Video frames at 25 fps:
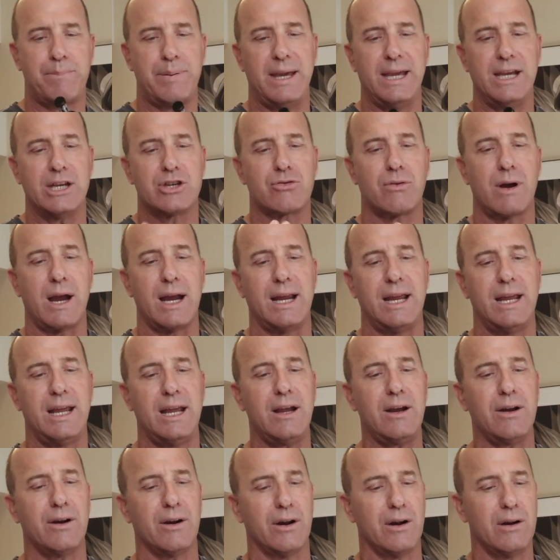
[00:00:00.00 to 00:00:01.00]
piece right
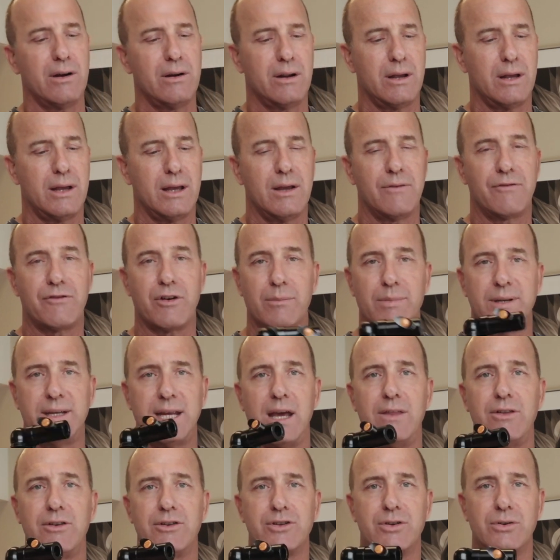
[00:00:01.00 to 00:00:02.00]
here from
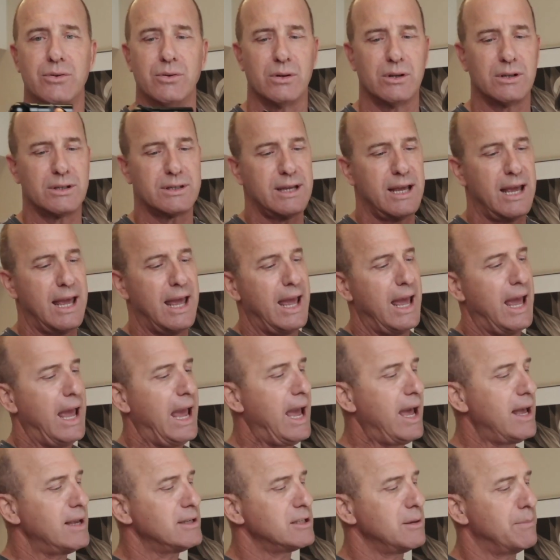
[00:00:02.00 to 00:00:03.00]
Tether Tools
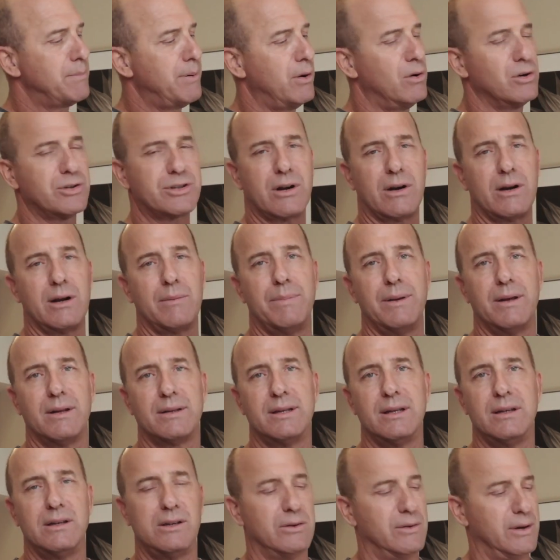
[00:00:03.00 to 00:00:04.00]
has the post already
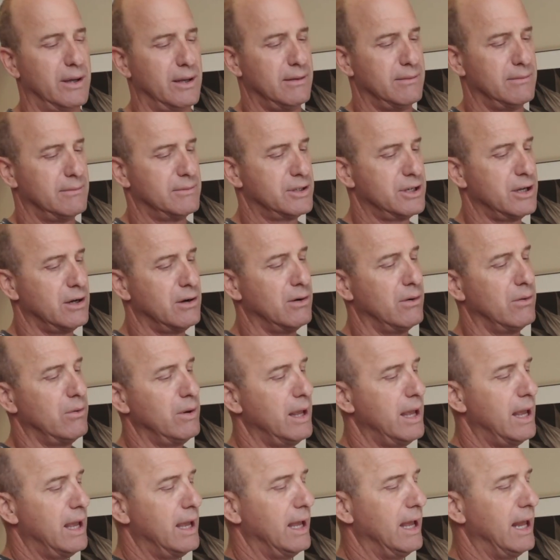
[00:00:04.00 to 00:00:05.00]
built into it. So
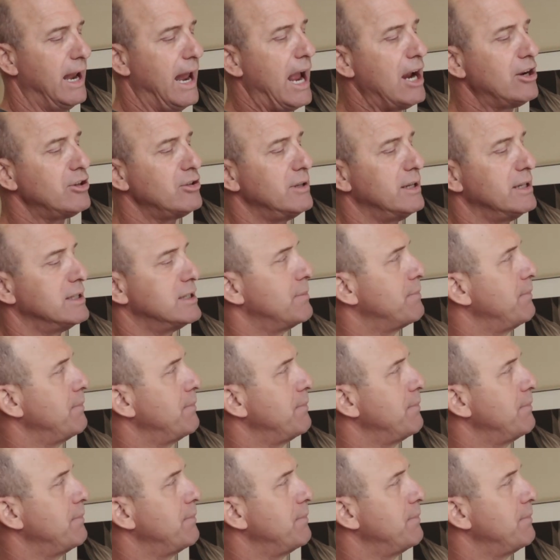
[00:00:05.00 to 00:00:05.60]
it actually is,